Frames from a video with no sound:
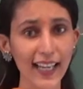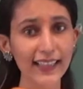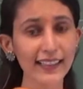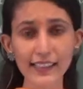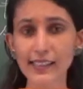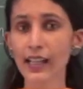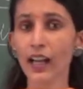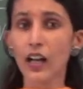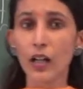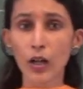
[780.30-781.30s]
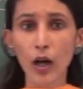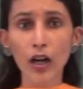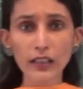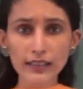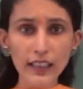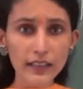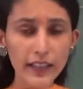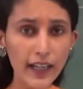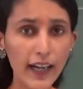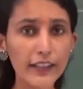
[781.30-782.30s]
and this loss that
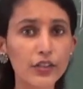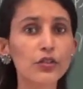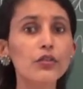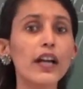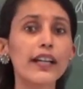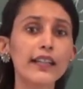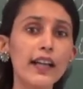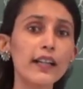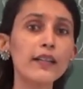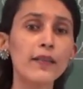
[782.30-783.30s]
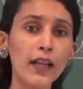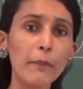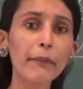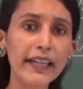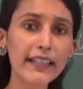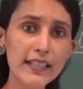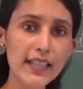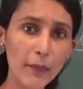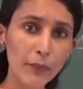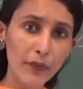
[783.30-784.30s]
they had to again make it
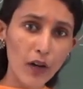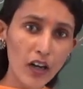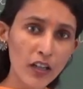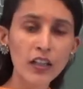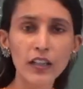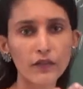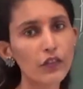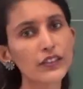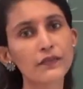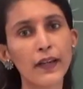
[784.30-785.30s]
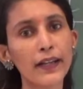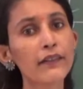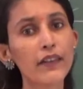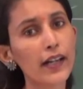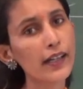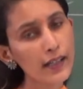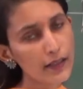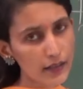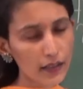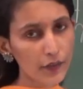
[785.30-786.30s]
up for was very,
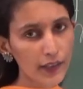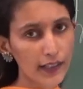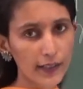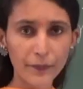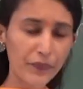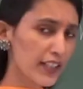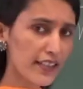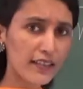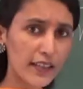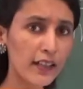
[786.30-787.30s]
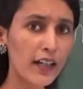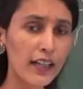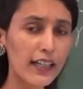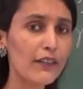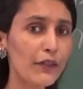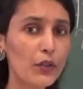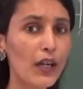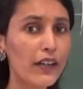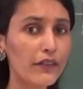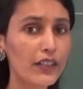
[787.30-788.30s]
very difficult. Isn't it? If you
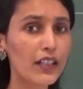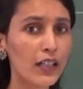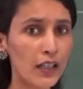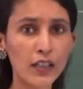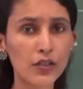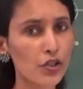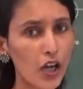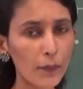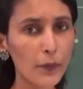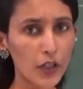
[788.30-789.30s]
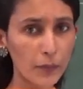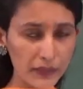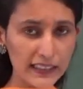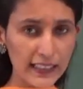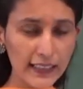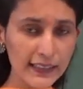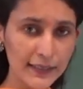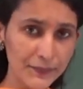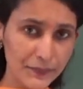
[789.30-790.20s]
have a shop or a business,